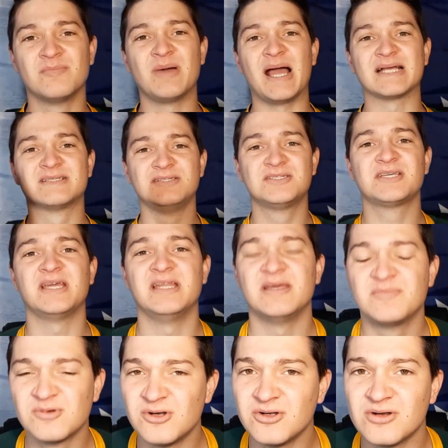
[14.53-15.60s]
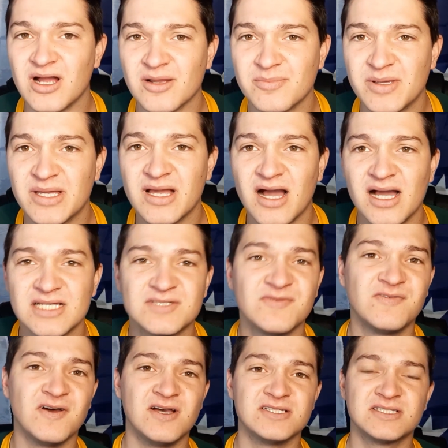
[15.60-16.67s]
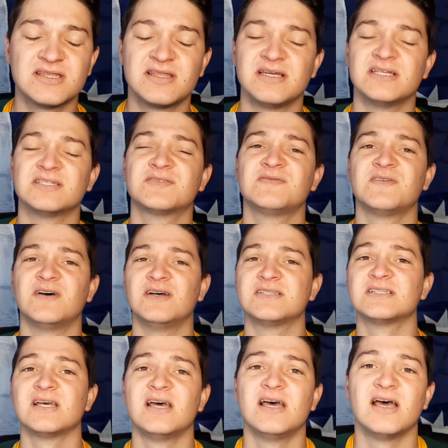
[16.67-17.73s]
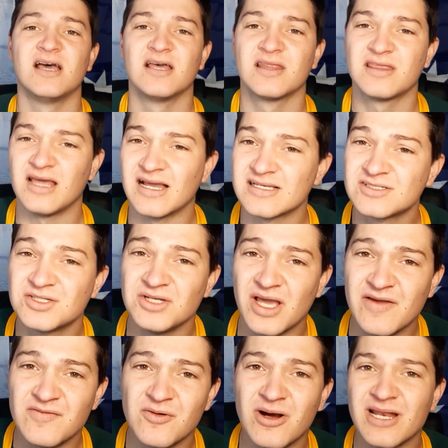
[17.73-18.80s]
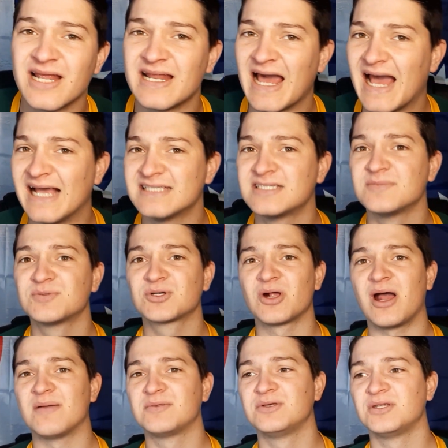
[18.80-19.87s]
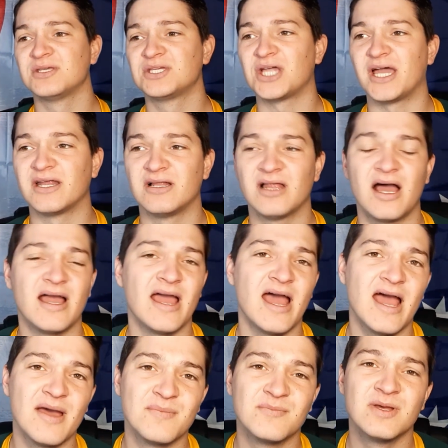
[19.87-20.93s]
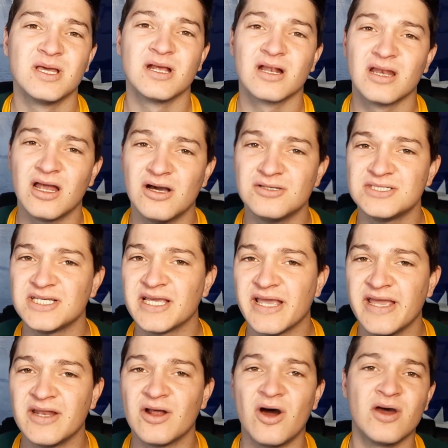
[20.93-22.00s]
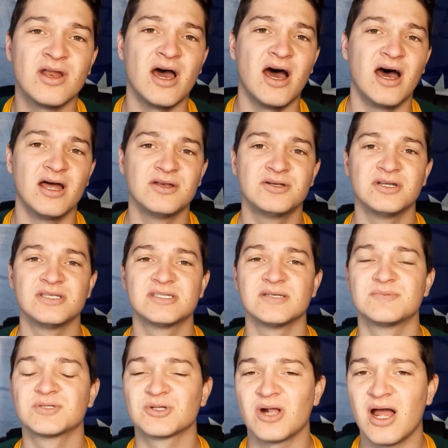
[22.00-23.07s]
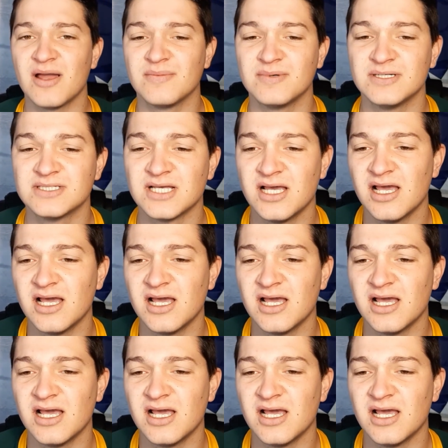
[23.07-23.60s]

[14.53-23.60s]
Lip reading: back to Skinnybru Rugby, guys. First things first, thanks to everyone that has subscribed to the channel. I am closing in on 100 subscribers.